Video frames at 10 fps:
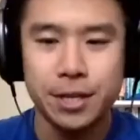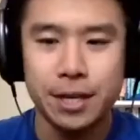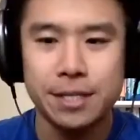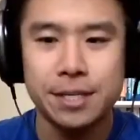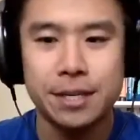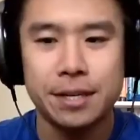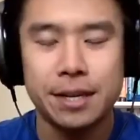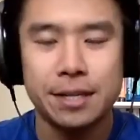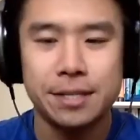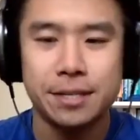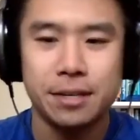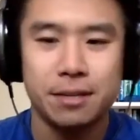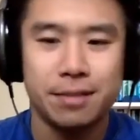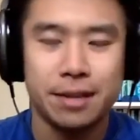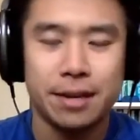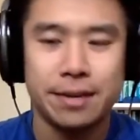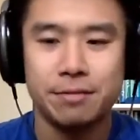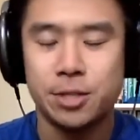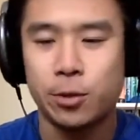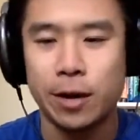idea. The idea of like kind
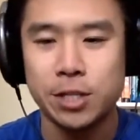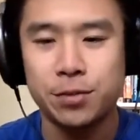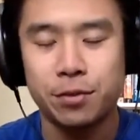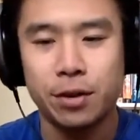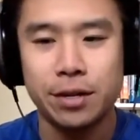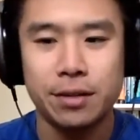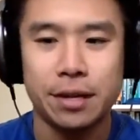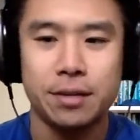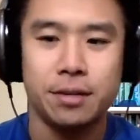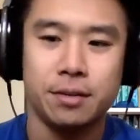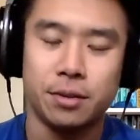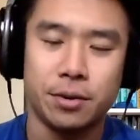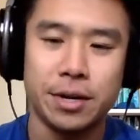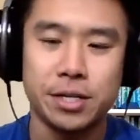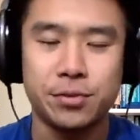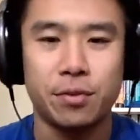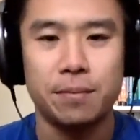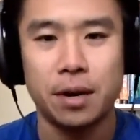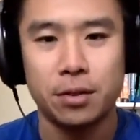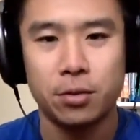of transferring like learnings
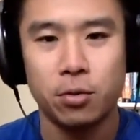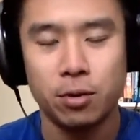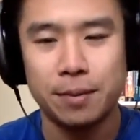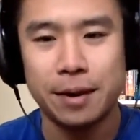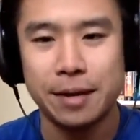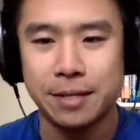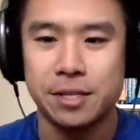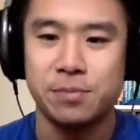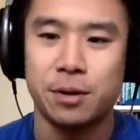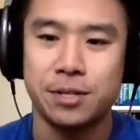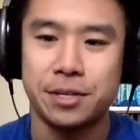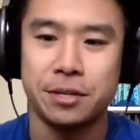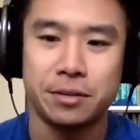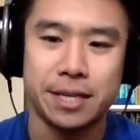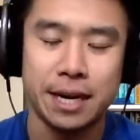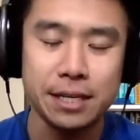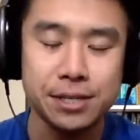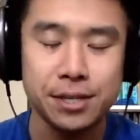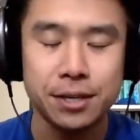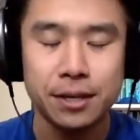from other corpi into this particular
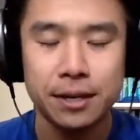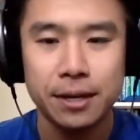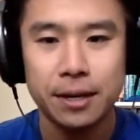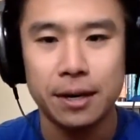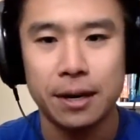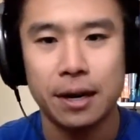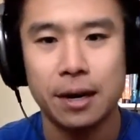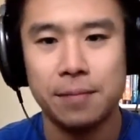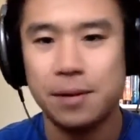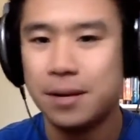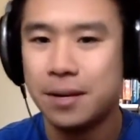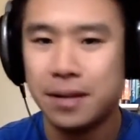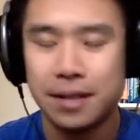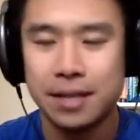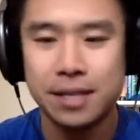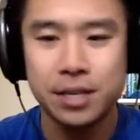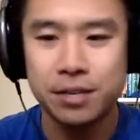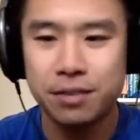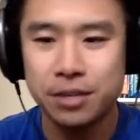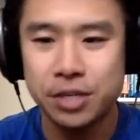task. And that's
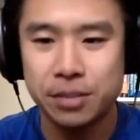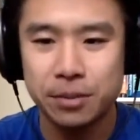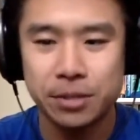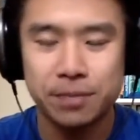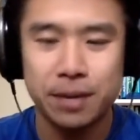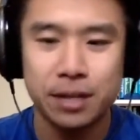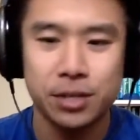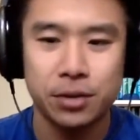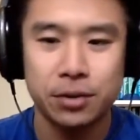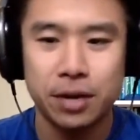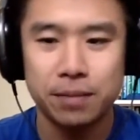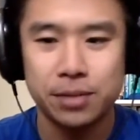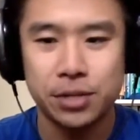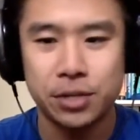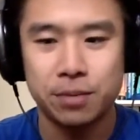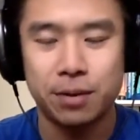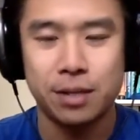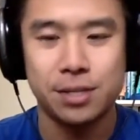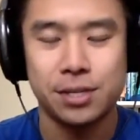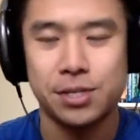actually very similar to Bach's own compositional
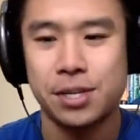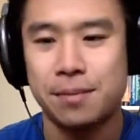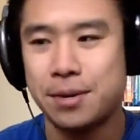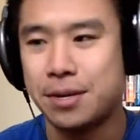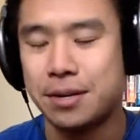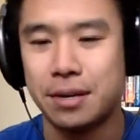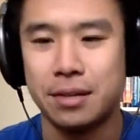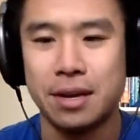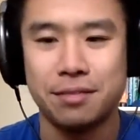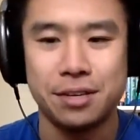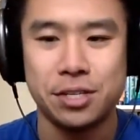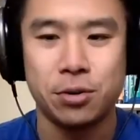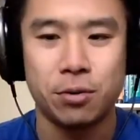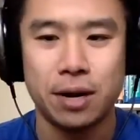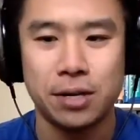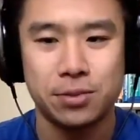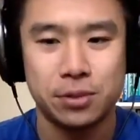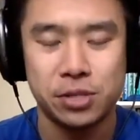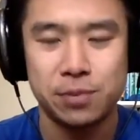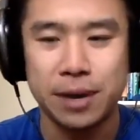process. I mean, a lot of his chorales were
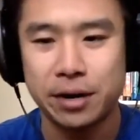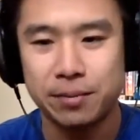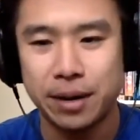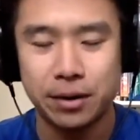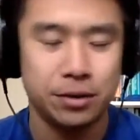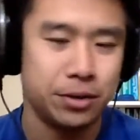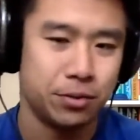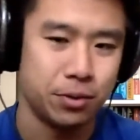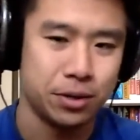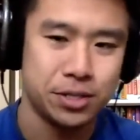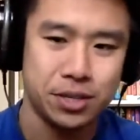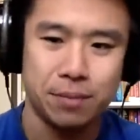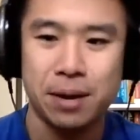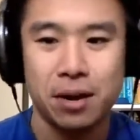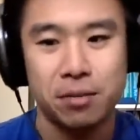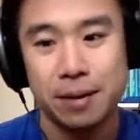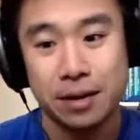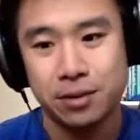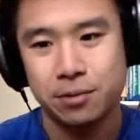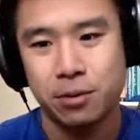inspired by earlier works like Pachelbach
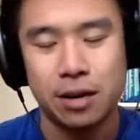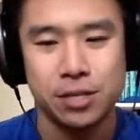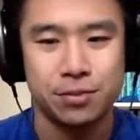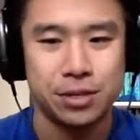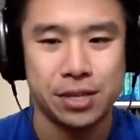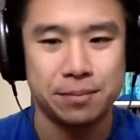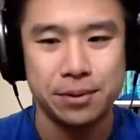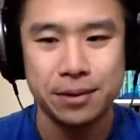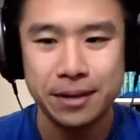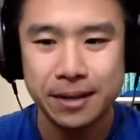chorales, for example.